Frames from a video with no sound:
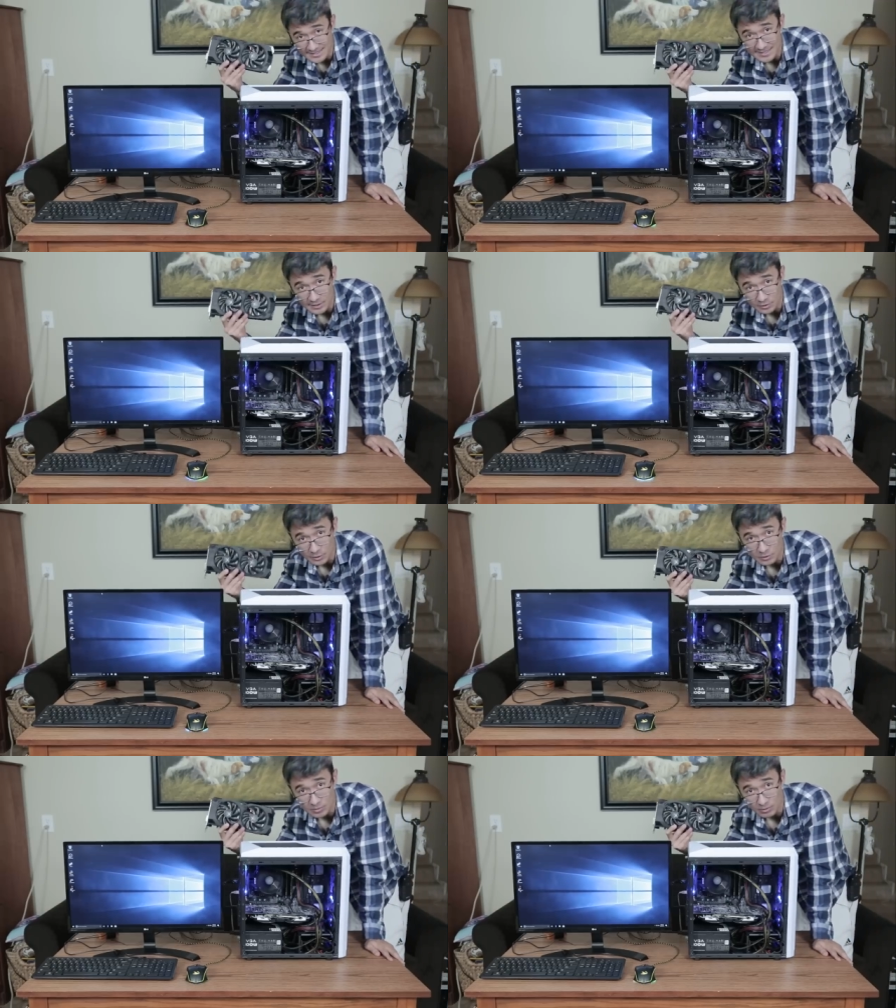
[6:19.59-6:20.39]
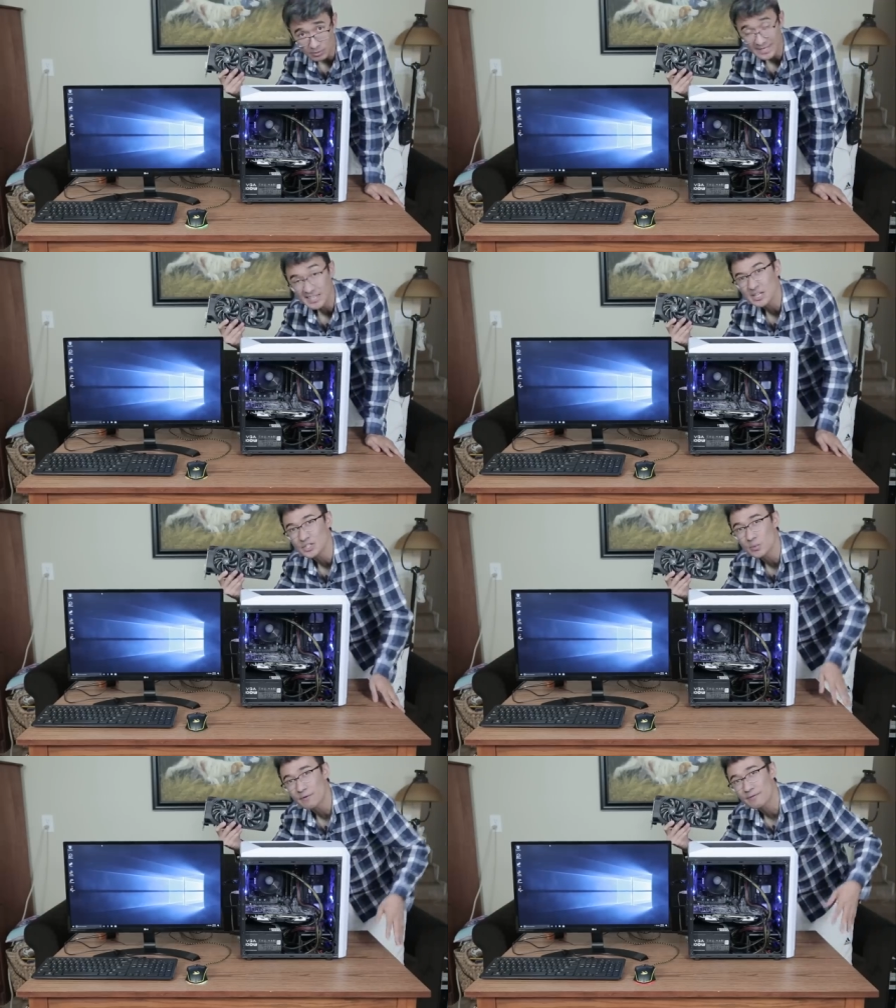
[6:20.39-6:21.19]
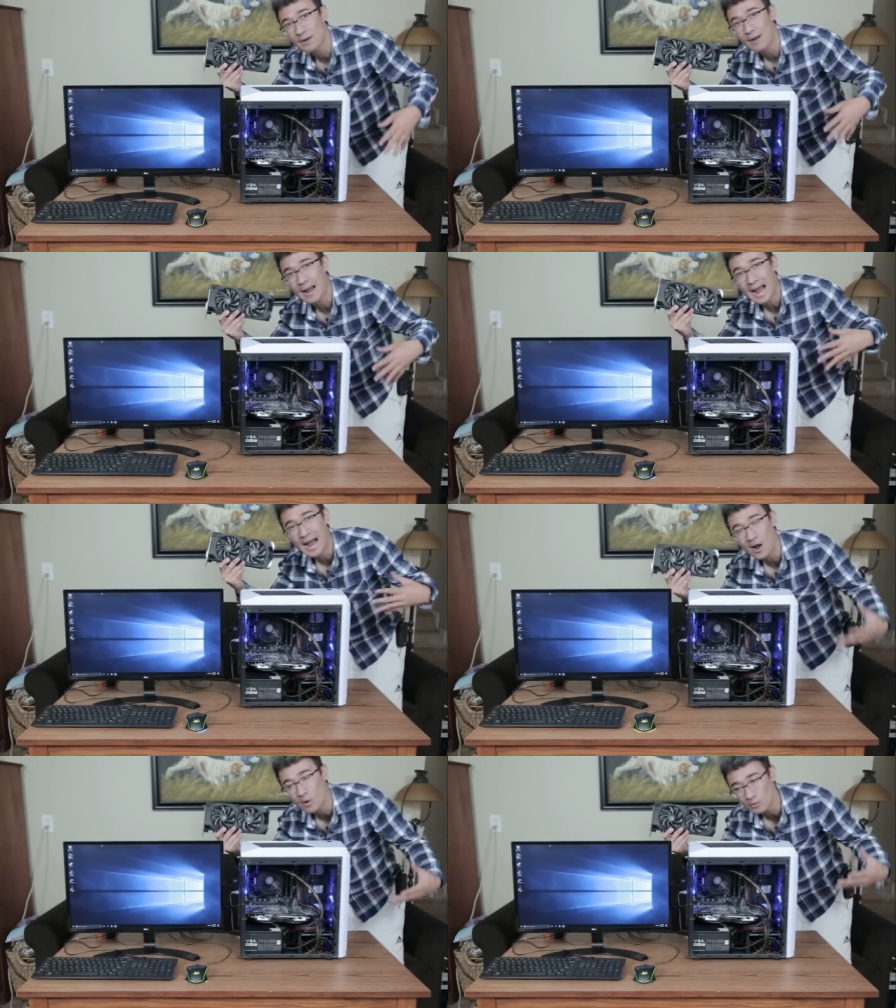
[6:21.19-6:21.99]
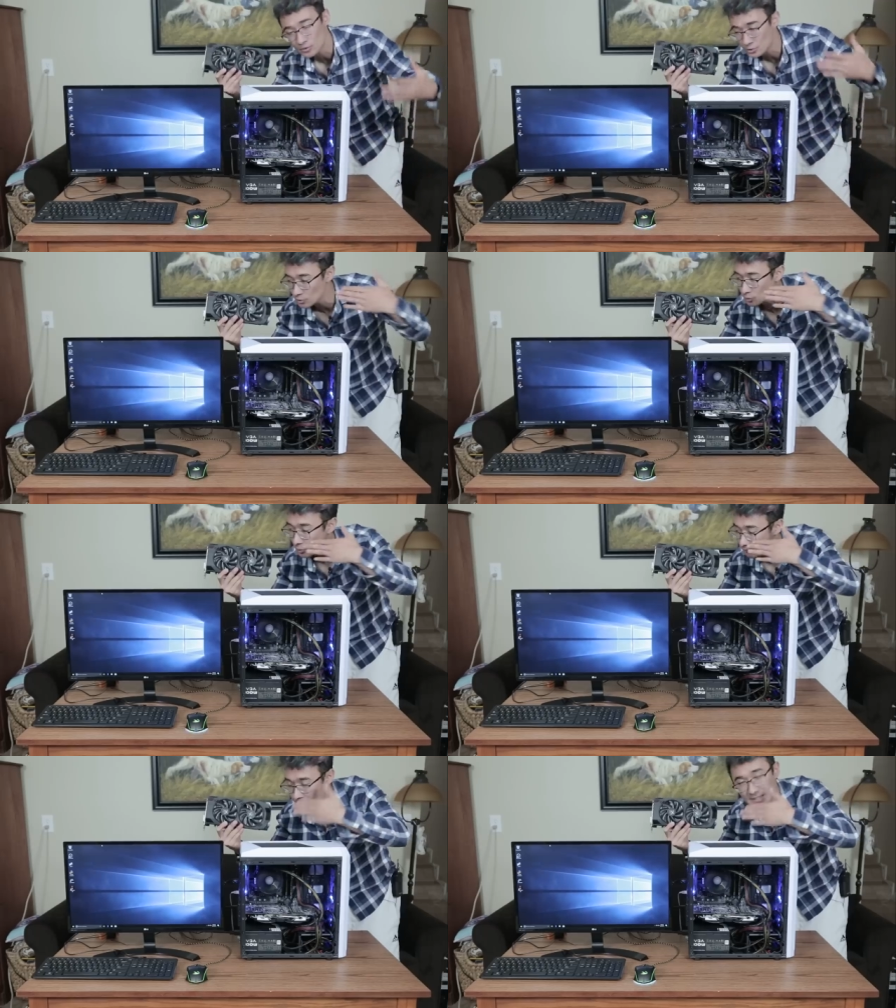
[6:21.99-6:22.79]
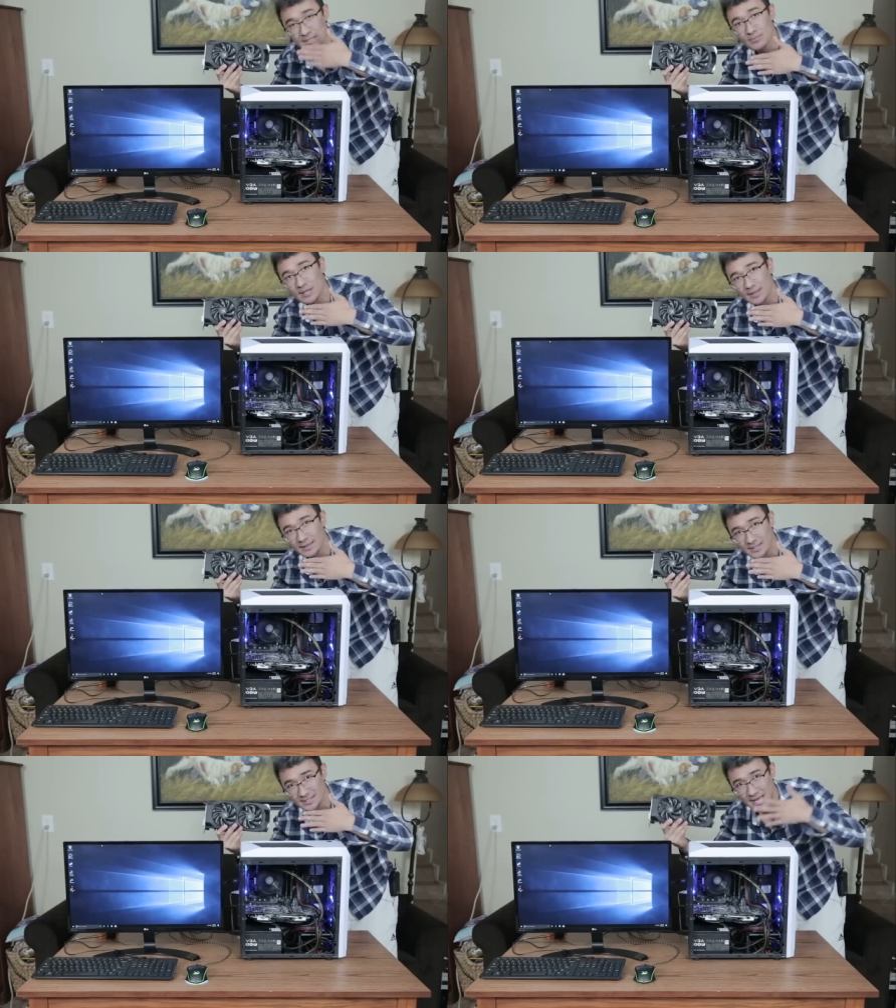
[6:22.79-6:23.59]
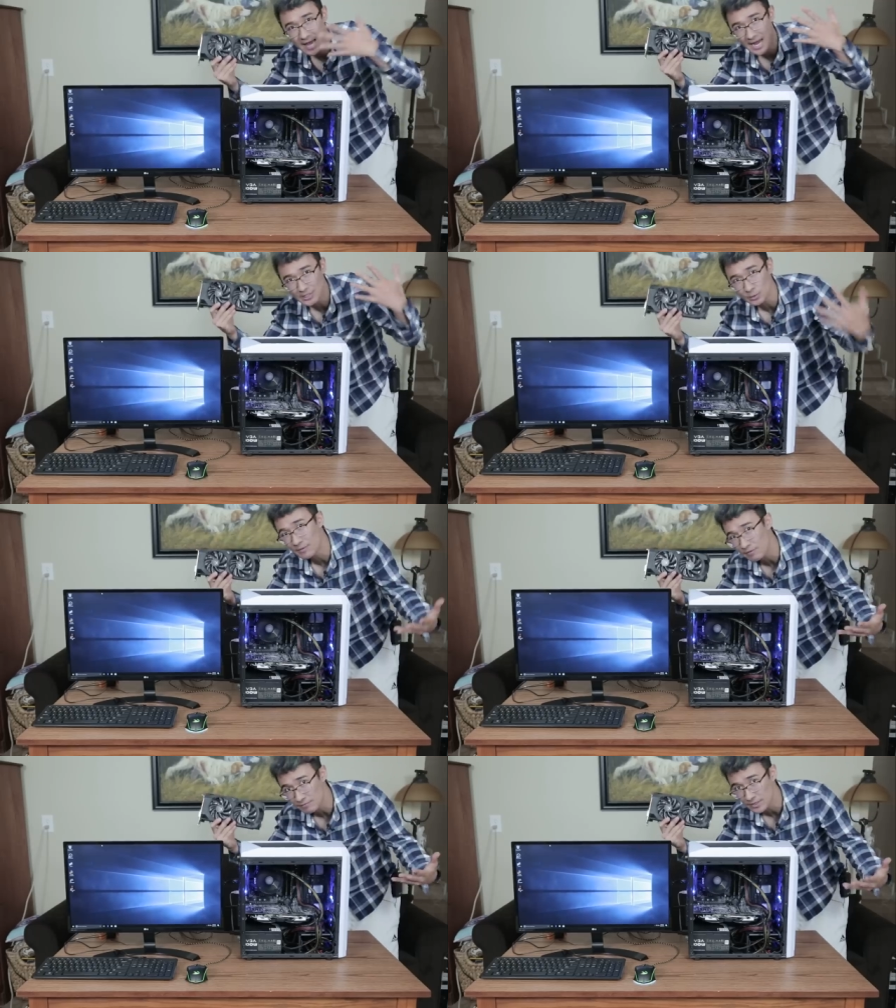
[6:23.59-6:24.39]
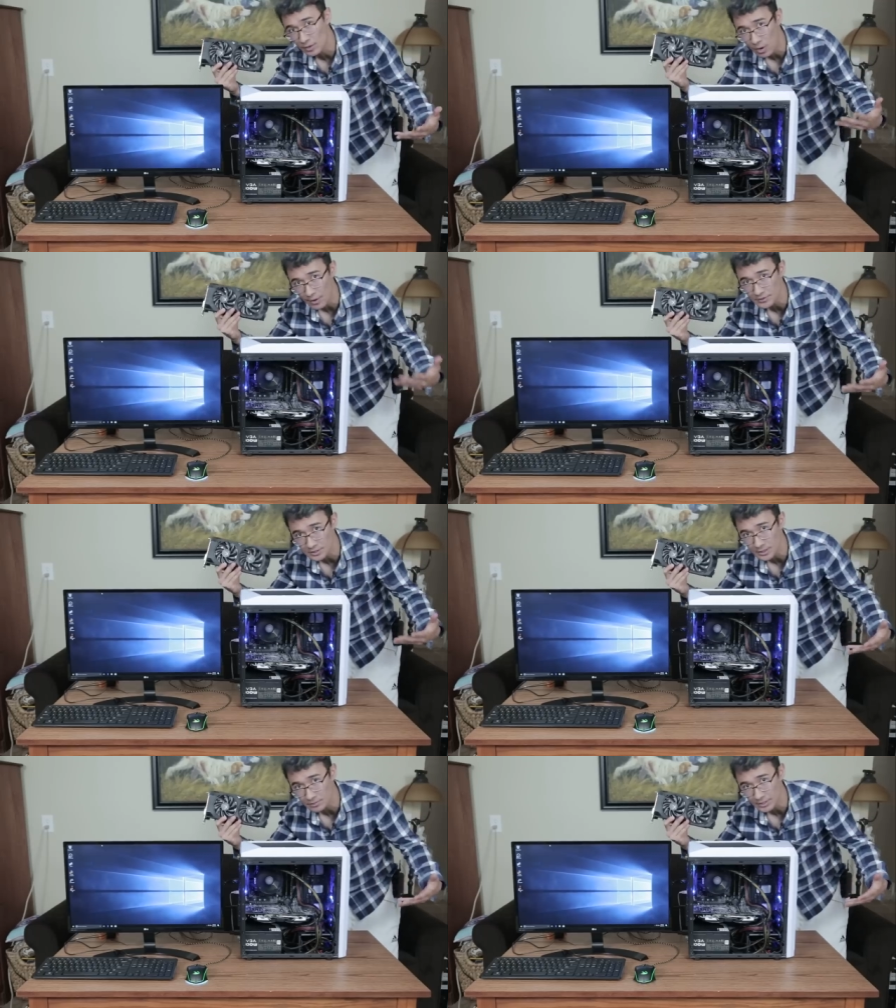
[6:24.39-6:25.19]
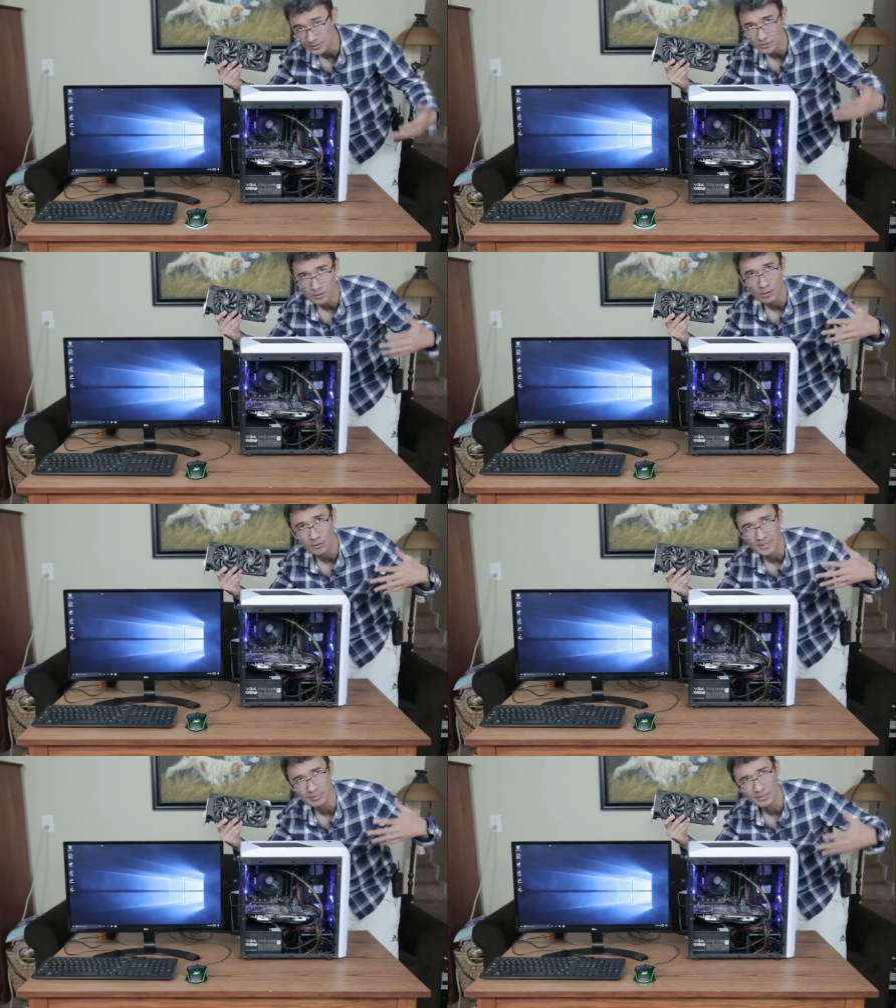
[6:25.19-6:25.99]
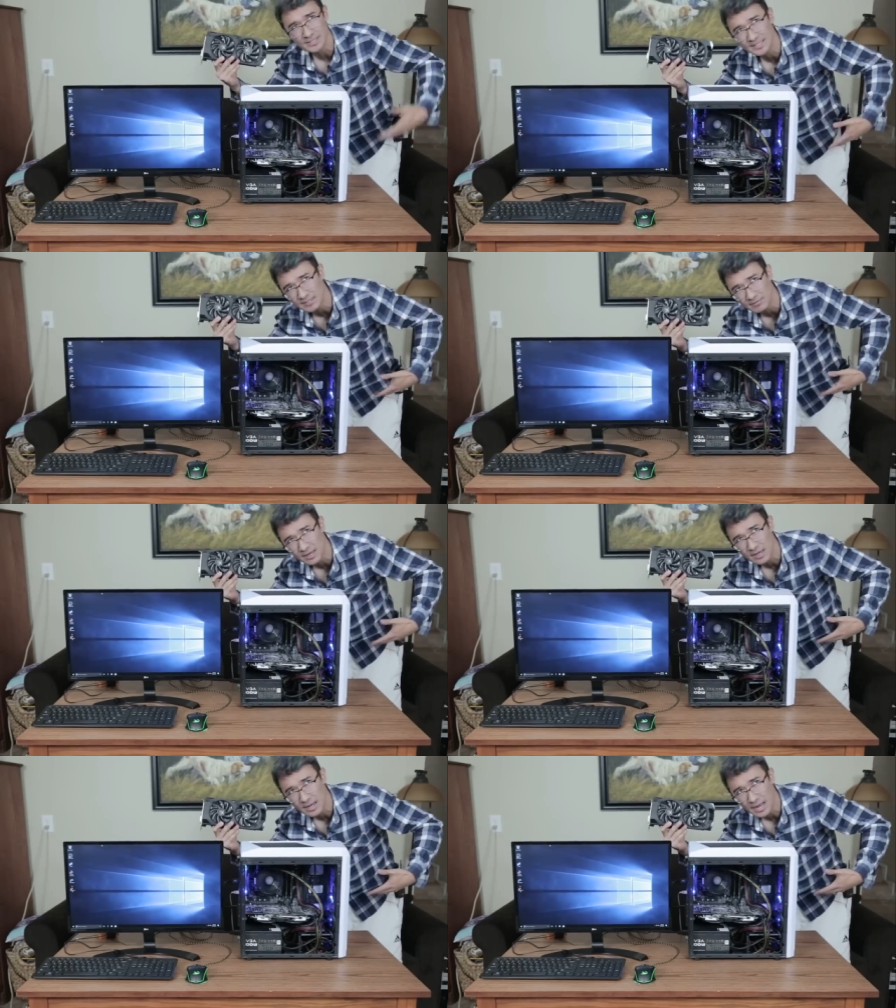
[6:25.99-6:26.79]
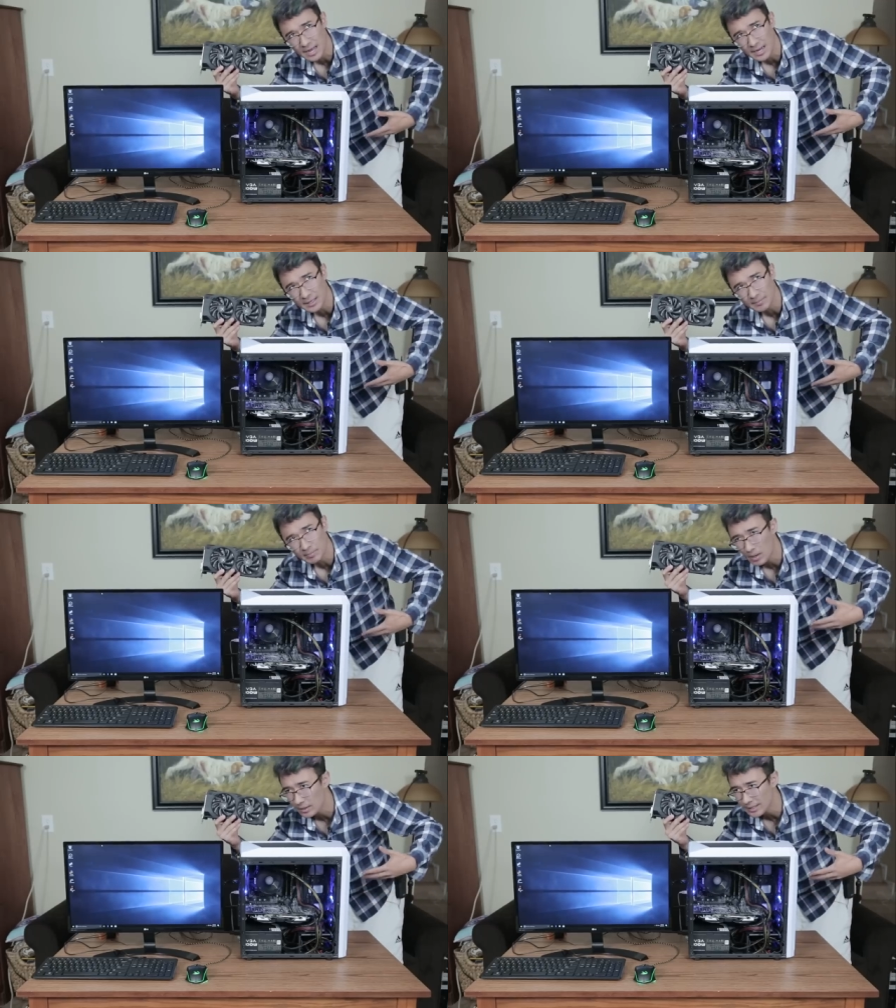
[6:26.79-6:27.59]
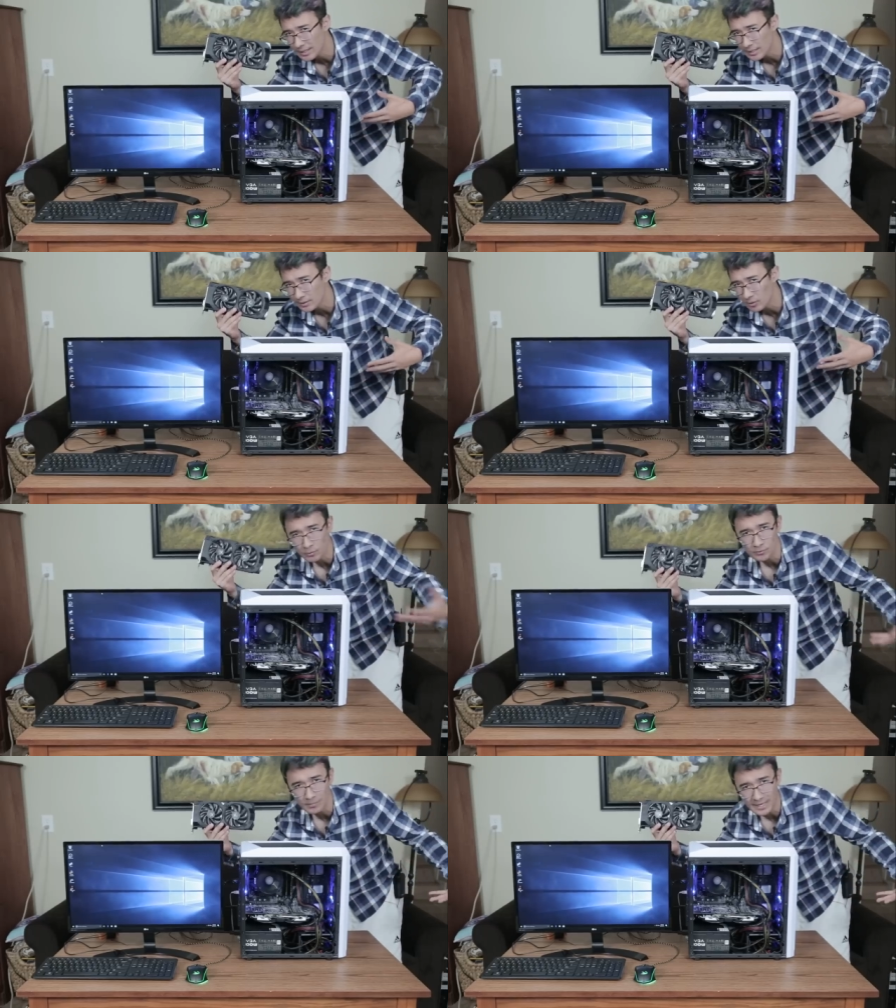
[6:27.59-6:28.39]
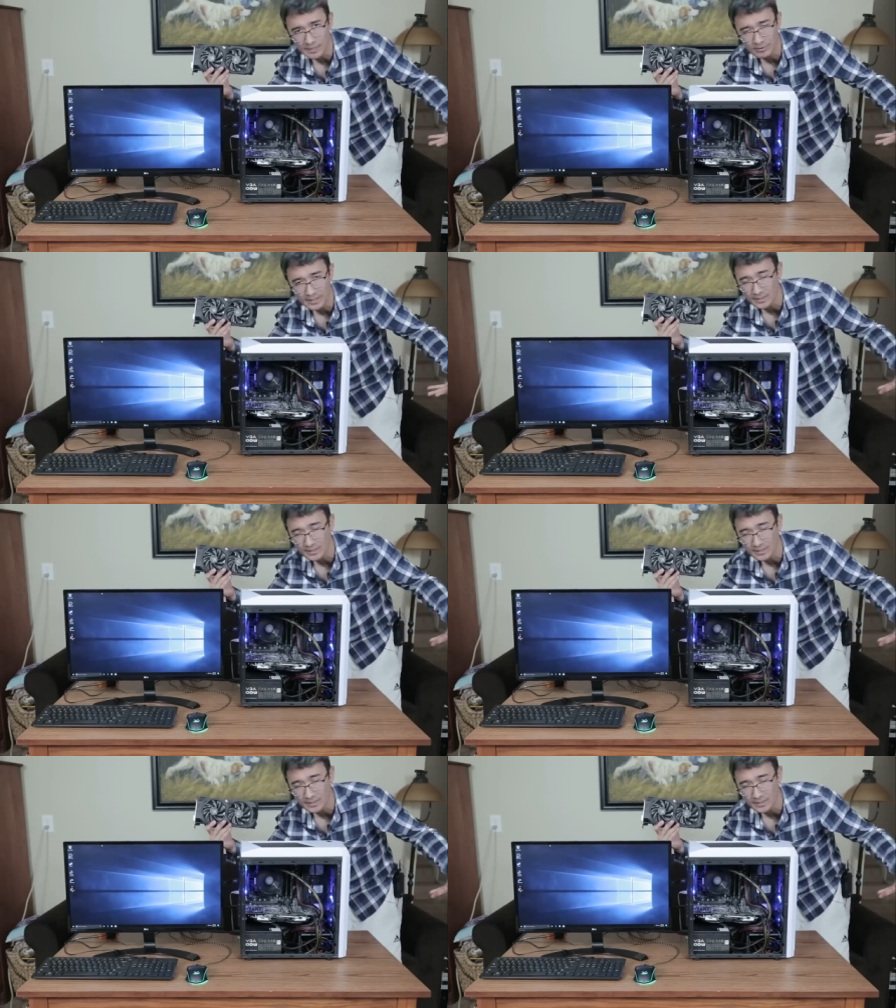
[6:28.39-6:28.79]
is still usable in case you wanna figure out how to fix something like this. I do have a video on the subject called, I believe, I bought an old mining